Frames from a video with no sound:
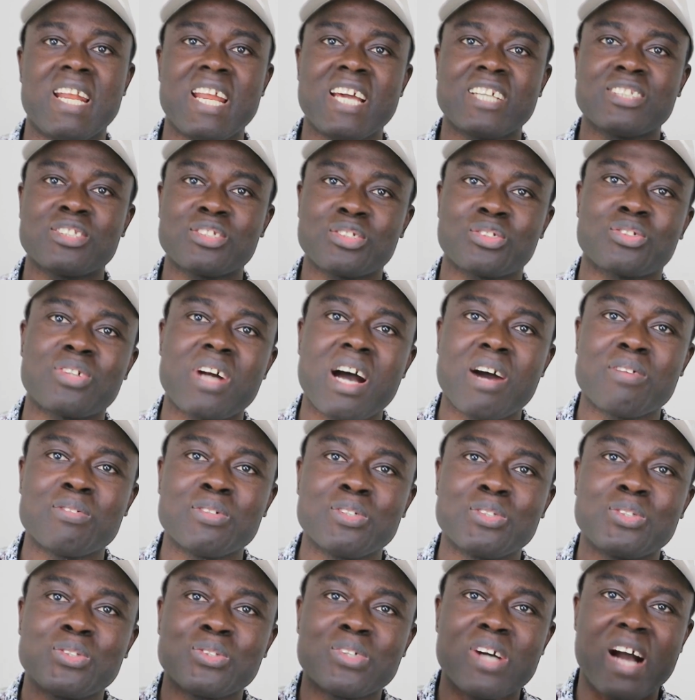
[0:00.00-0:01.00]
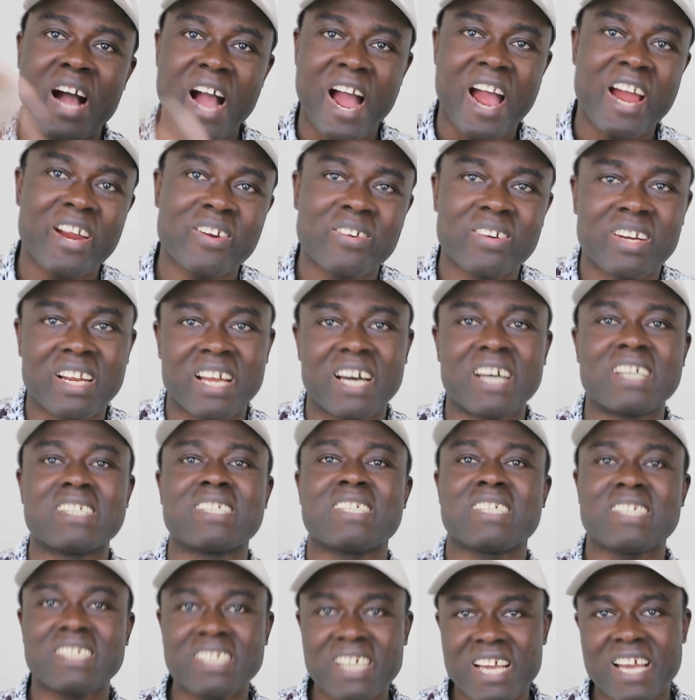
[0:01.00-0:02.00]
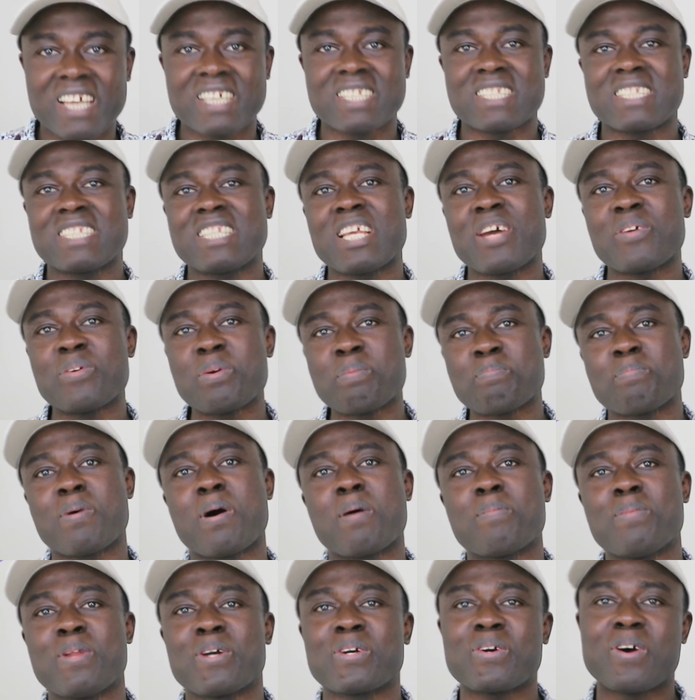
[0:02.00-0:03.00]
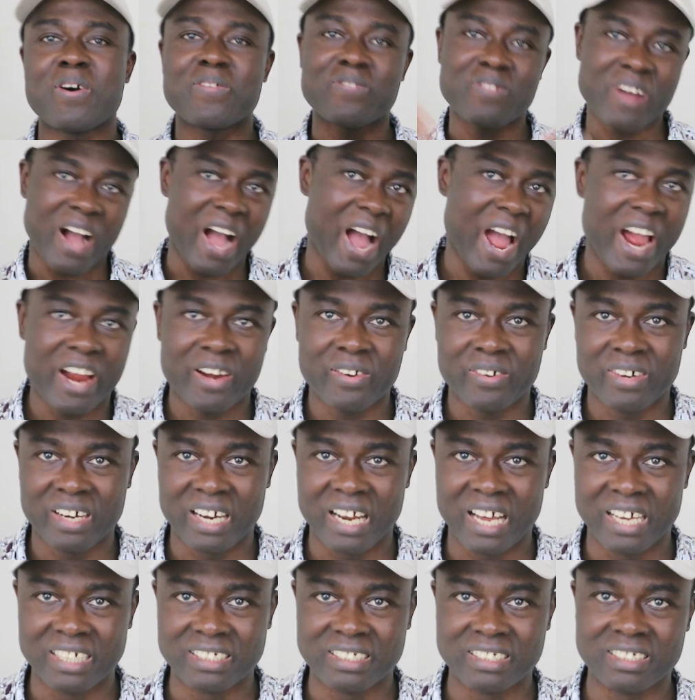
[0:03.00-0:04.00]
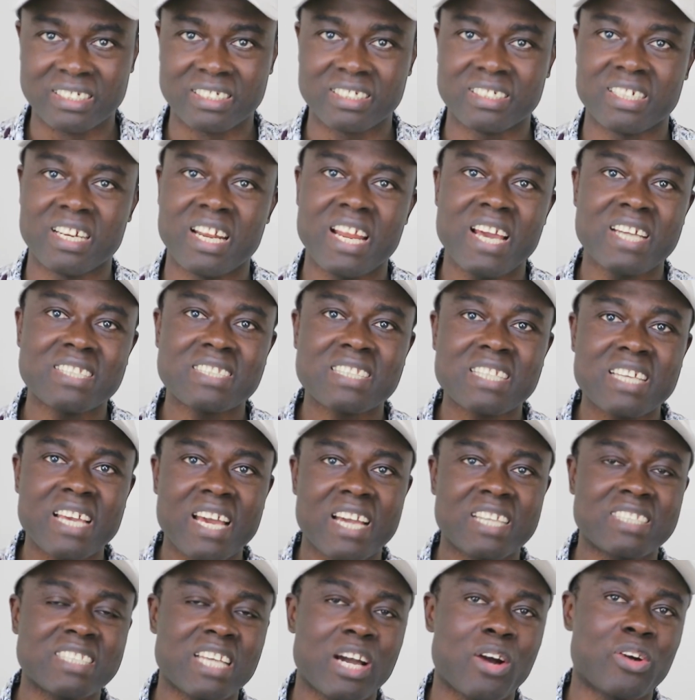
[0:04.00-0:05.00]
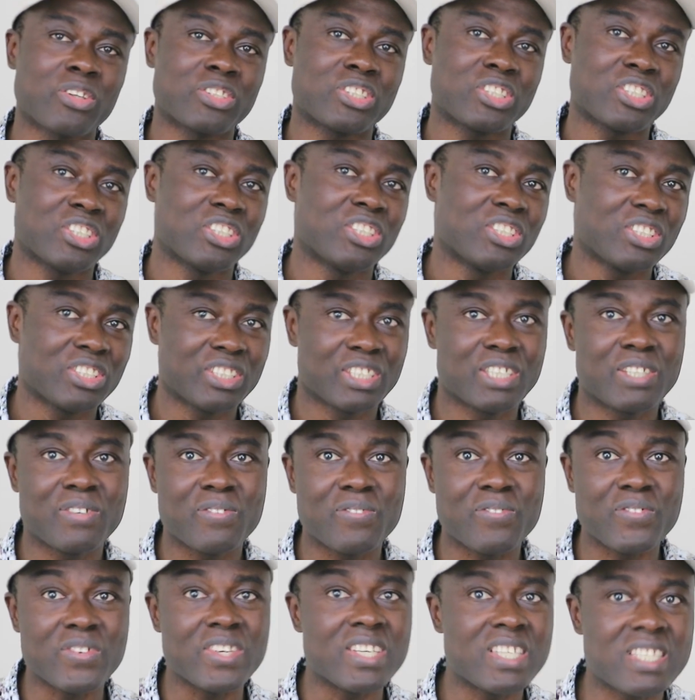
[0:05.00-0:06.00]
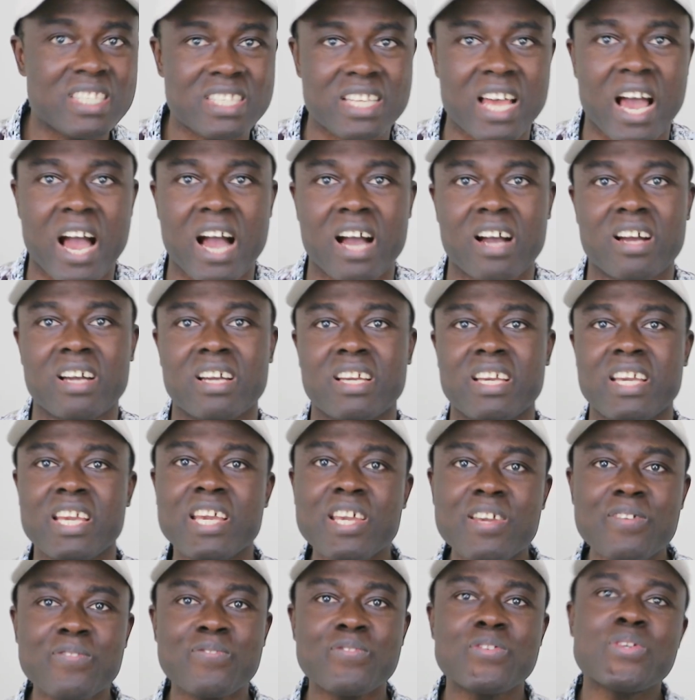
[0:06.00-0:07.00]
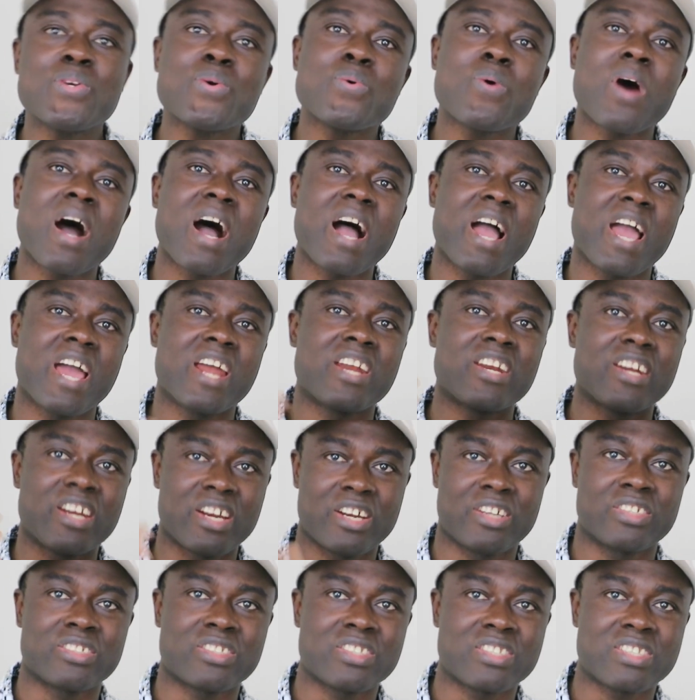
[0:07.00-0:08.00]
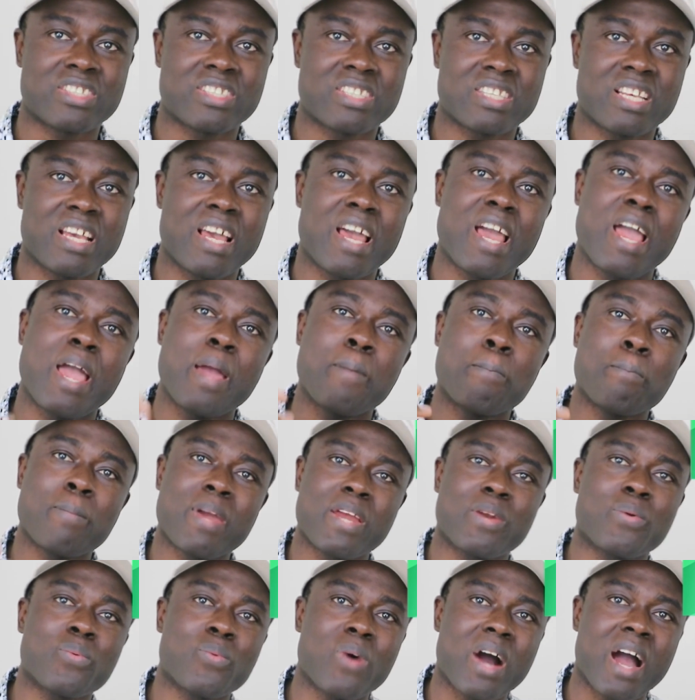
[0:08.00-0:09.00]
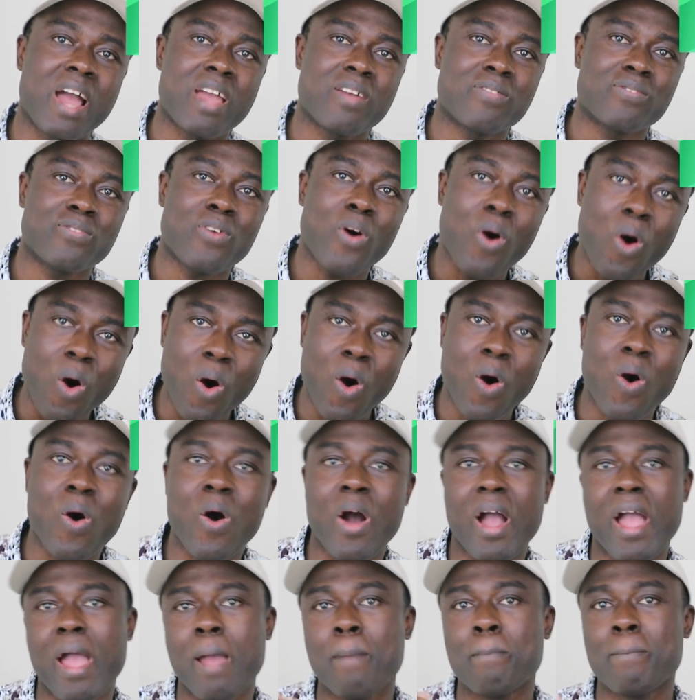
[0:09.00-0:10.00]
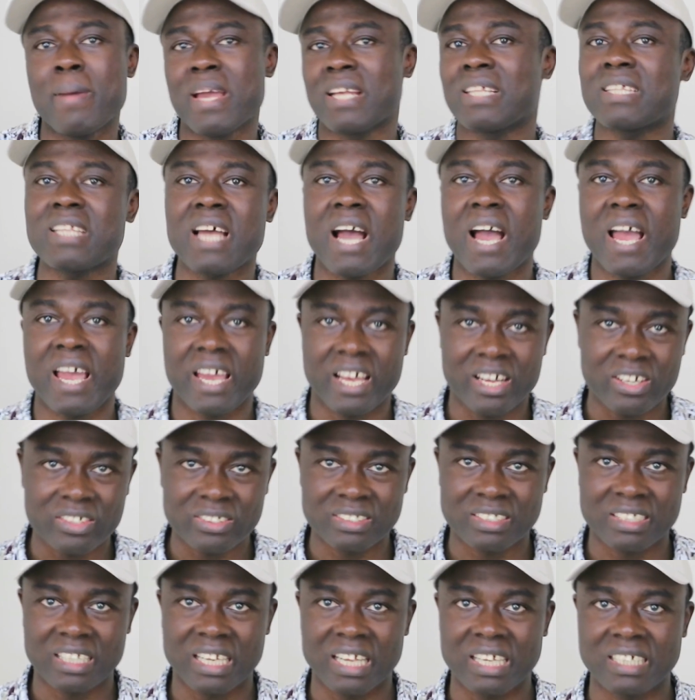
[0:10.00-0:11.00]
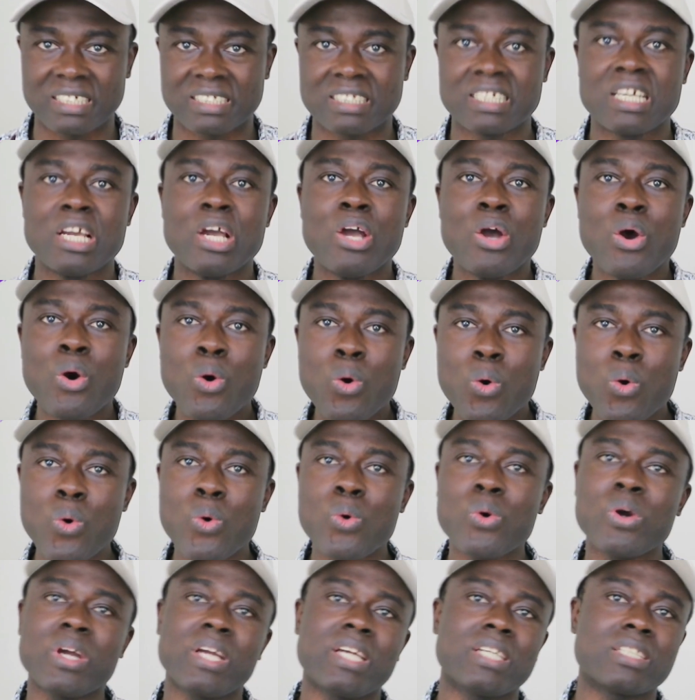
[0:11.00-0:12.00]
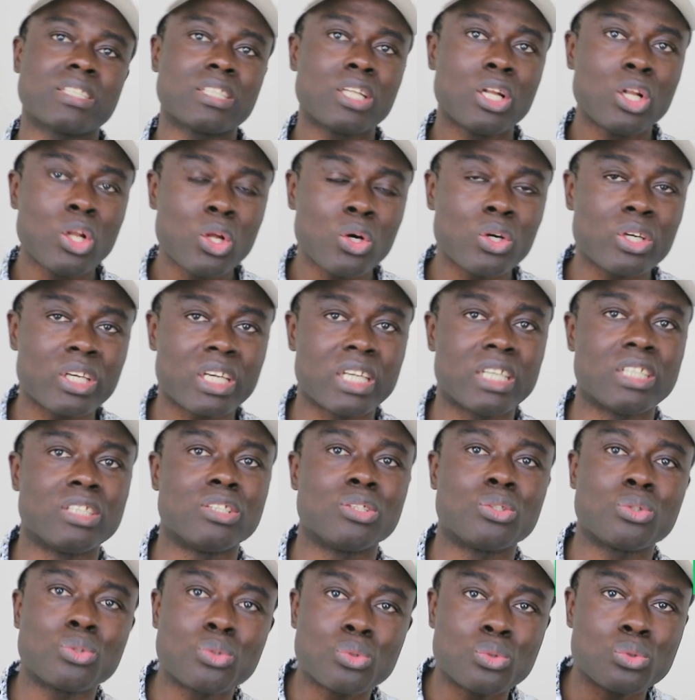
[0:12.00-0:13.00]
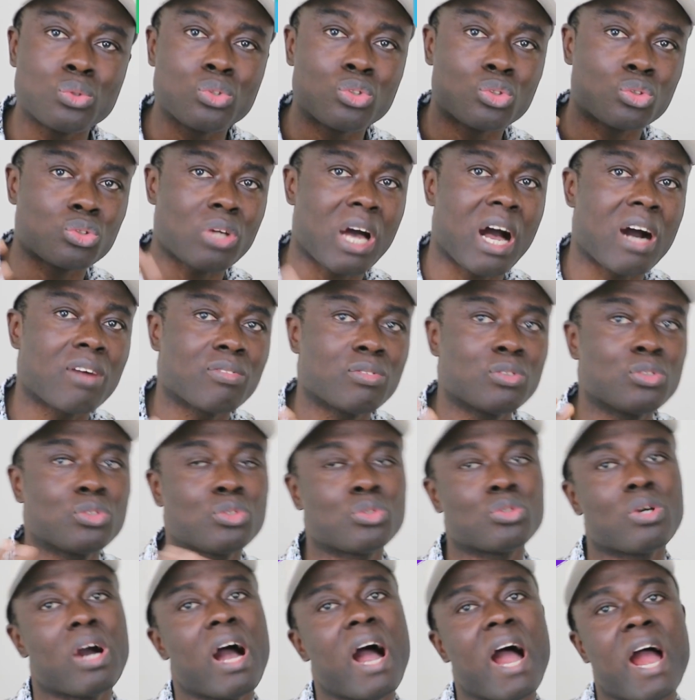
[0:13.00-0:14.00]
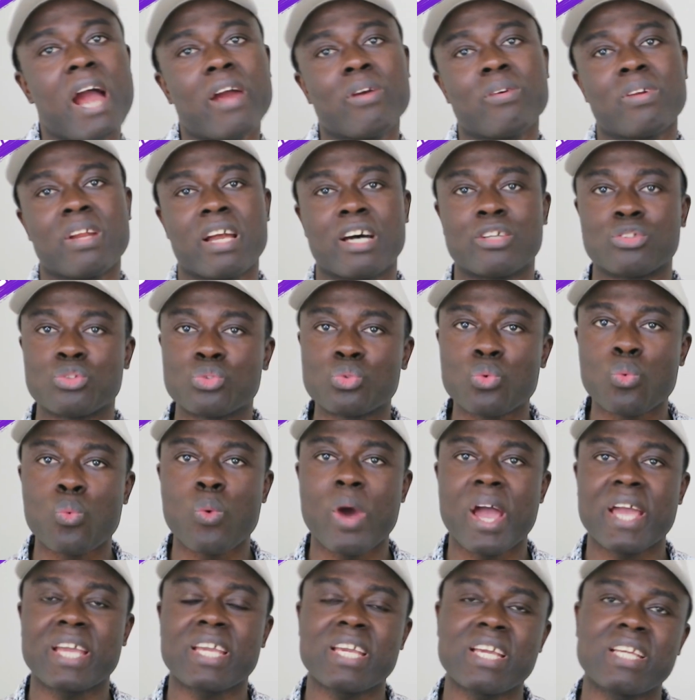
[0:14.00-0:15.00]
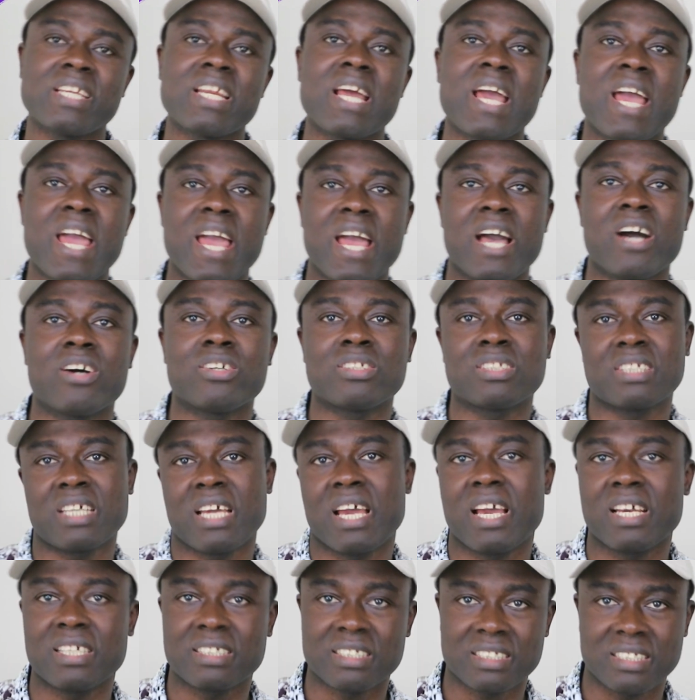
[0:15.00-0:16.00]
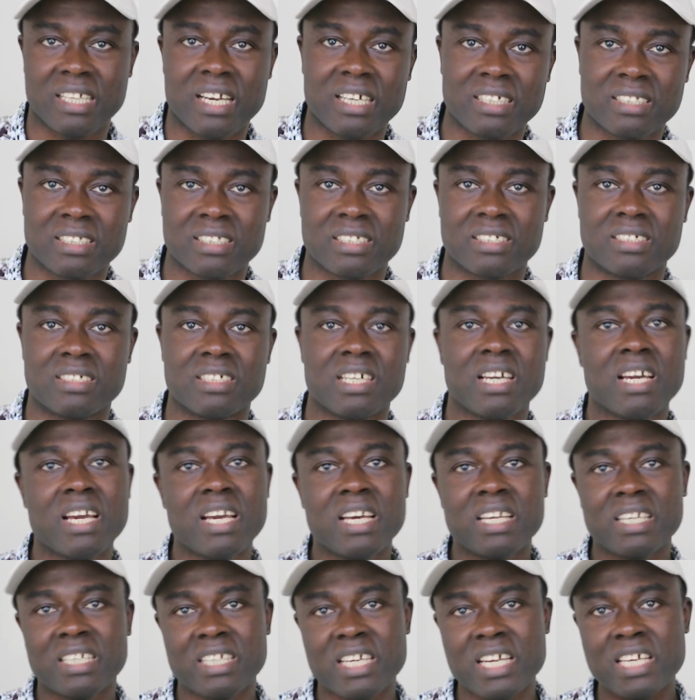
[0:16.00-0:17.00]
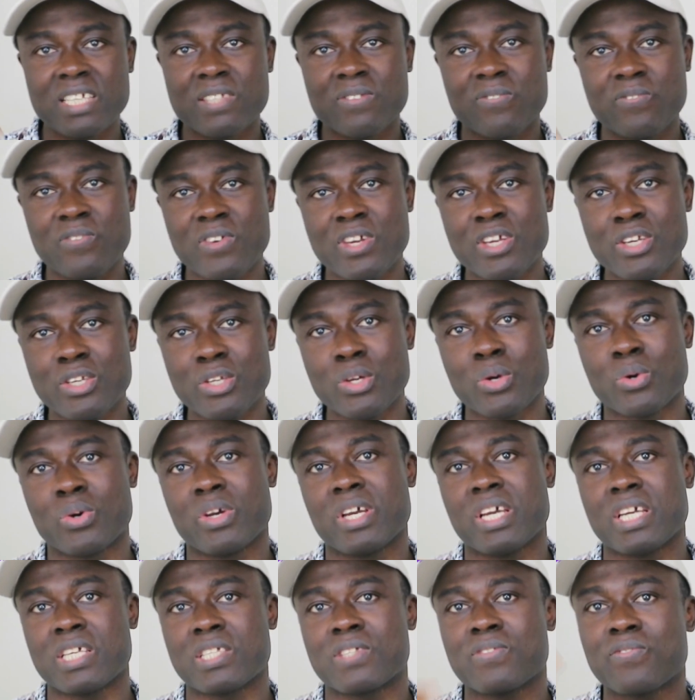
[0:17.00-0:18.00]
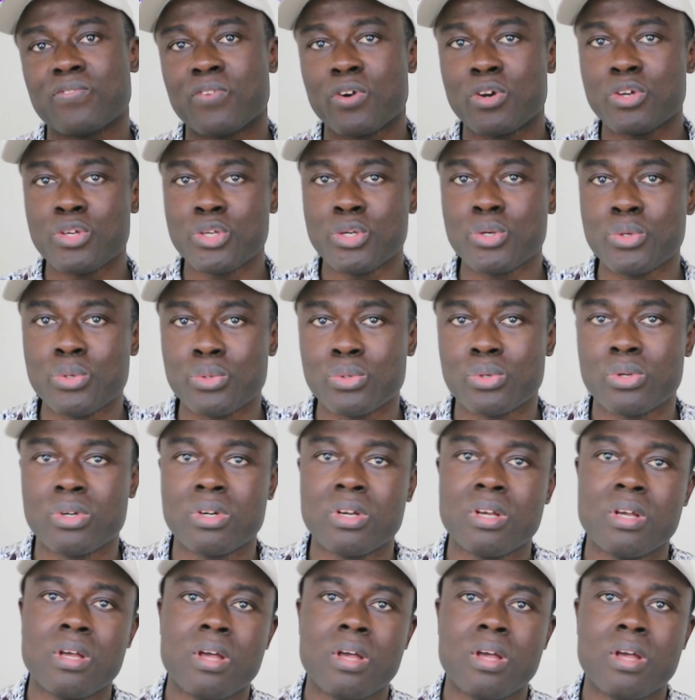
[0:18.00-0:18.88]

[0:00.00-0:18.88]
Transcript: Let's travel to Ireland. Yes, the Republic of Ireland. Let's get our Schengen visa. If you are a nurse, a midwife, or a mental health nurse who is looking to travel to Ireland to work in the healthcare setting, this video is for you.